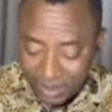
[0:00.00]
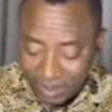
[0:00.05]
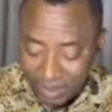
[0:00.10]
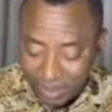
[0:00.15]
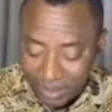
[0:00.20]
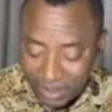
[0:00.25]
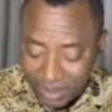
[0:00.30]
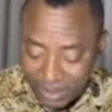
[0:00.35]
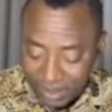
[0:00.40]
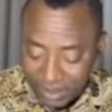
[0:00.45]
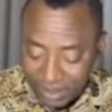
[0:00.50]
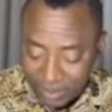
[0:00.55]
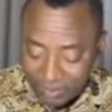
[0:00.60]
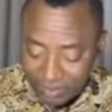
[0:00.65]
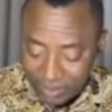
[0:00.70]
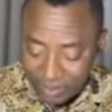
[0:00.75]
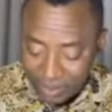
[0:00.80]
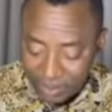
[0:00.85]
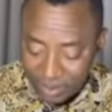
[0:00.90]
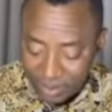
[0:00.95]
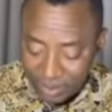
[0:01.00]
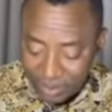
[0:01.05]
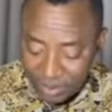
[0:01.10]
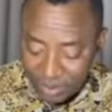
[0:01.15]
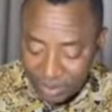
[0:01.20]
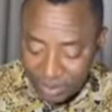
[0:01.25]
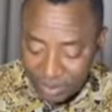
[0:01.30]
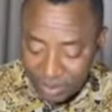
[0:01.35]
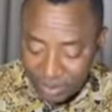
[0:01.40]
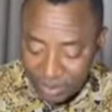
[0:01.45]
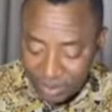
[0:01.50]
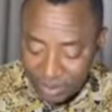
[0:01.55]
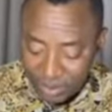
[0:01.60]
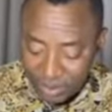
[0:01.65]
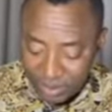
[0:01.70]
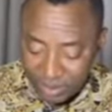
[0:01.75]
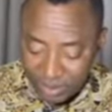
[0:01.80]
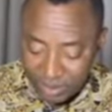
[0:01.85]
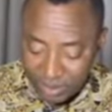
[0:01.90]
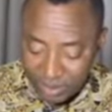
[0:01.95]
Blessed evening to you,
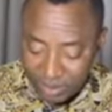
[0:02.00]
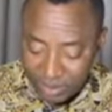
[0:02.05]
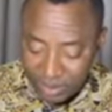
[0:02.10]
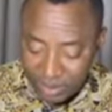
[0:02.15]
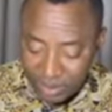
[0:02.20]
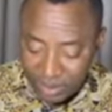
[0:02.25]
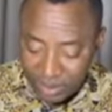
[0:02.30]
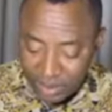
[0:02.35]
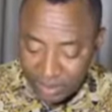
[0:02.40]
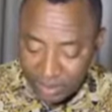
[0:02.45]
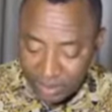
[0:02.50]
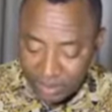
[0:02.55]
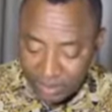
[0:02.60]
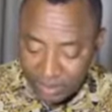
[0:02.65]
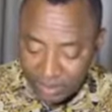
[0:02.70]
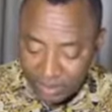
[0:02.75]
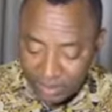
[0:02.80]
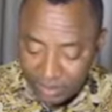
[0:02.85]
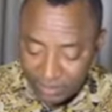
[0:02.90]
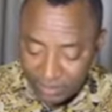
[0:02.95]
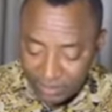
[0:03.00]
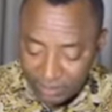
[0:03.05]
Mr. President.